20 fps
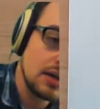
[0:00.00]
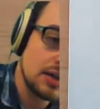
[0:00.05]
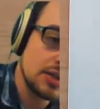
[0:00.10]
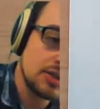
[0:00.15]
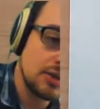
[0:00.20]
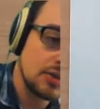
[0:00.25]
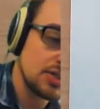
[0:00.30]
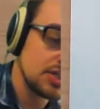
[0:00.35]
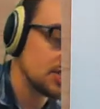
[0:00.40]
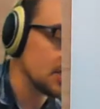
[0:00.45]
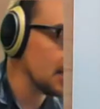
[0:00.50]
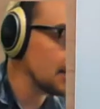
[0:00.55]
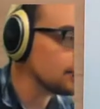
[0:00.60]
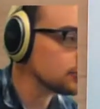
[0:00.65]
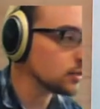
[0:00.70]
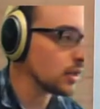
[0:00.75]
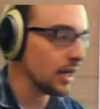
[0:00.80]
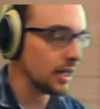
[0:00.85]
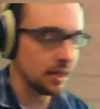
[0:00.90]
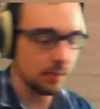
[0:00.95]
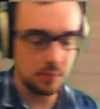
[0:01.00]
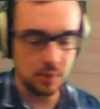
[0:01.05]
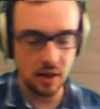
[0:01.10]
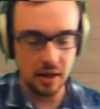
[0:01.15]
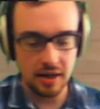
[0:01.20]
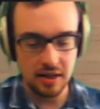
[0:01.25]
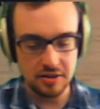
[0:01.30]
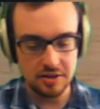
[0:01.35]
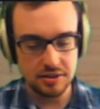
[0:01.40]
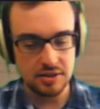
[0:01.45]
So instead of trying to
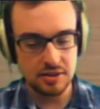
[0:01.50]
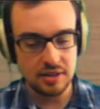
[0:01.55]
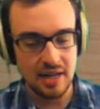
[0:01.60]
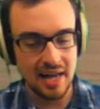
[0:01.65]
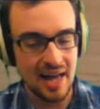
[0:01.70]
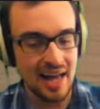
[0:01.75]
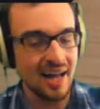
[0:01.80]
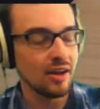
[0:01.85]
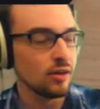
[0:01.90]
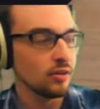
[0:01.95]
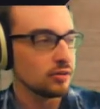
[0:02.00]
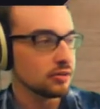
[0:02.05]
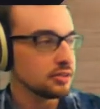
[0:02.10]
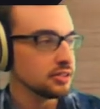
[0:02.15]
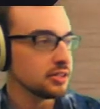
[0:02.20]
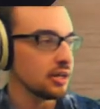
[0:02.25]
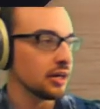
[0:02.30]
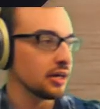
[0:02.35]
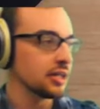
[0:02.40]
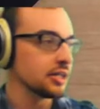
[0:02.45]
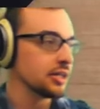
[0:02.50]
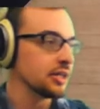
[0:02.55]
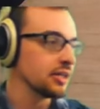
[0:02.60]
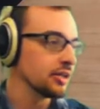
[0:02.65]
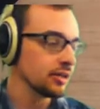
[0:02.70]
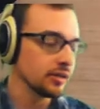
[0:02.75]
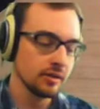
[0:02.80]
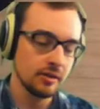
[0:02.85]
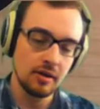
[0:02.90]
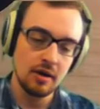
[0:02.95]
place L's on
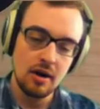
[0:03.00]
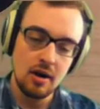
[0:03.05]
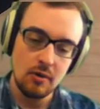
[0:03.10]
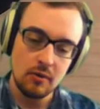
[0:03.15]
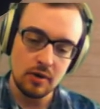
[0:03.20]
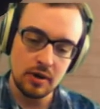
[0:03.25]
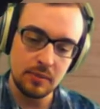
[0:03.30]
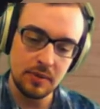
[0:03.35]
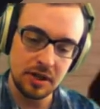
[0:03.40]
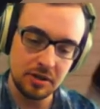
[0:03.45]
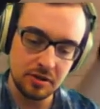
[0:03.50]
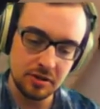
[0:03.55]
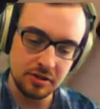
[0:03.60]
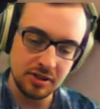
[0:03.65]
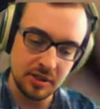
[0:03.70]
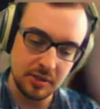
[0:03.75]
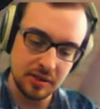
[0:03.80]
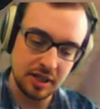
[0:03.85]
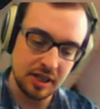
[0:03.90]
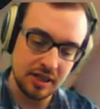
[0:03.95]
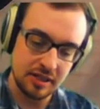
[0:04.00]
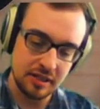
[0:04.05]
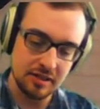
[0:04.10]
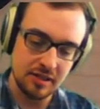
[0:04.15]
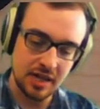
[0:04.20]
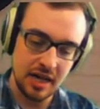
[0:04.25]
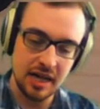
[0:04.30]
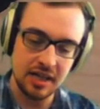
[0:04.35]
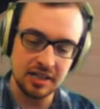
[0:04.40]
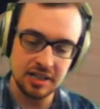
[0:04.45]
here, what I'm going to do is I'm going to take
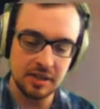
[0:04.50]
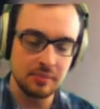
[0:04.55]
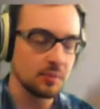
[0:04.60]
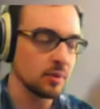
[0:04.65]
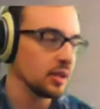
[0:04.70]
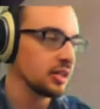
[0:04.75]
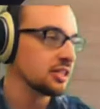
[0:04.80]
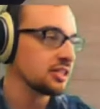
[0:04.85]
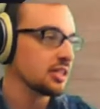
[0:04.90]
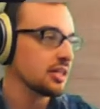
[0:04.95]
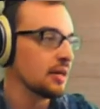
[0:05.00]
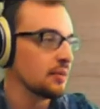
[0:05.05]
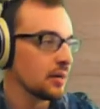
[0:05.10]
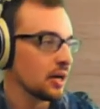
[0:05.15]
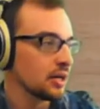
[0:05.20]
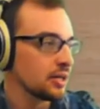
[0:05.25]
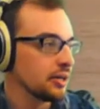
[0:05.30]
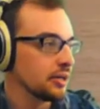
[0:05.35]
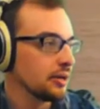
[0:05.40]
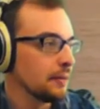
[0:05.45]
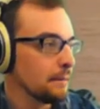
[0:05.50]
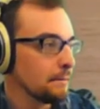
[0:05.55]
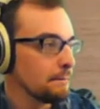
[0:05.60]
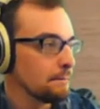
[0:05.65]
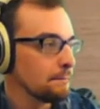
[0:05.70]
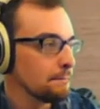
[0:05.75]
these guys and place them on here.